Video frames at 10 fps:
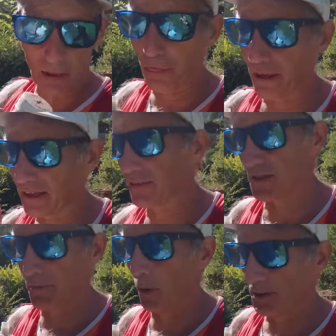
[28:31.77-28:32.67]
thing
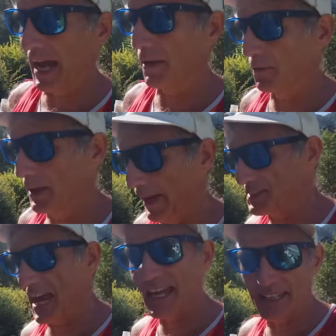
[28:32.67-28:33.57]
to point out, that's
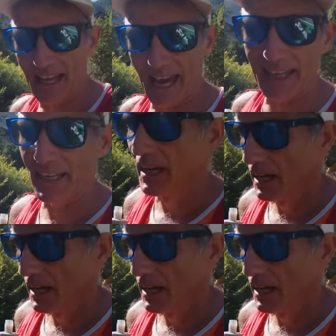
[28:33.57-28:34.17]
8K